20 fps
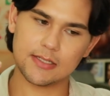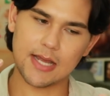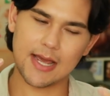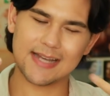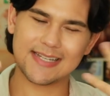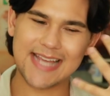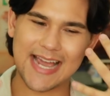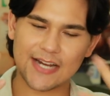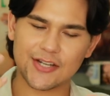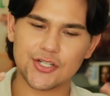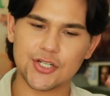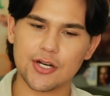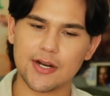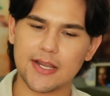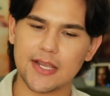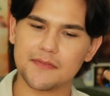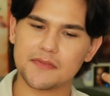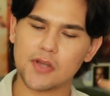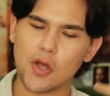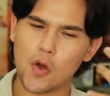a uh, texture,
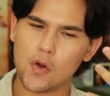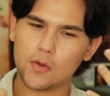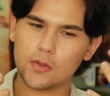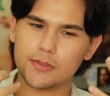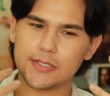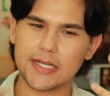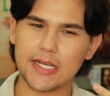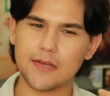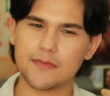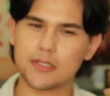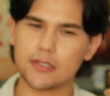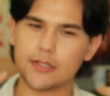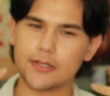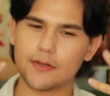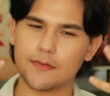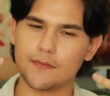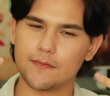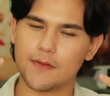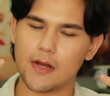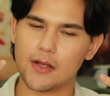it gives hold, it gives a
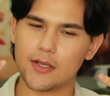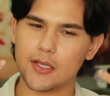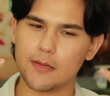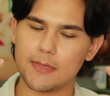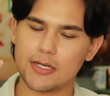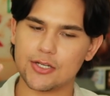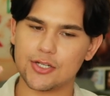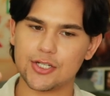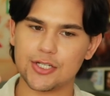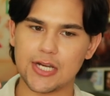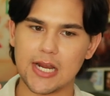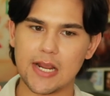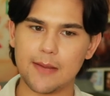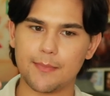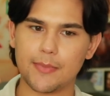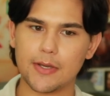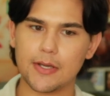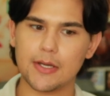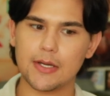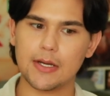little volume and
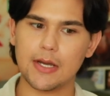shape,